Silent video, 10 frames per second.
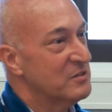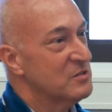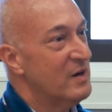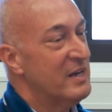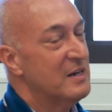
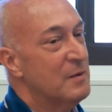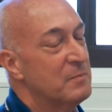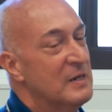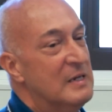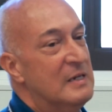So I ended
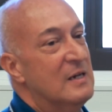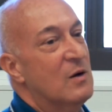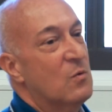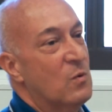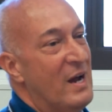up
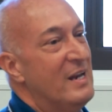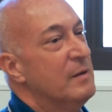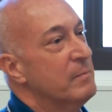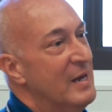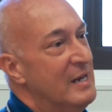
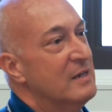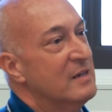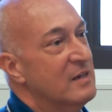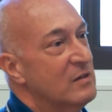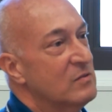writing many
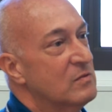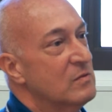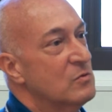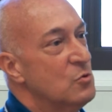days,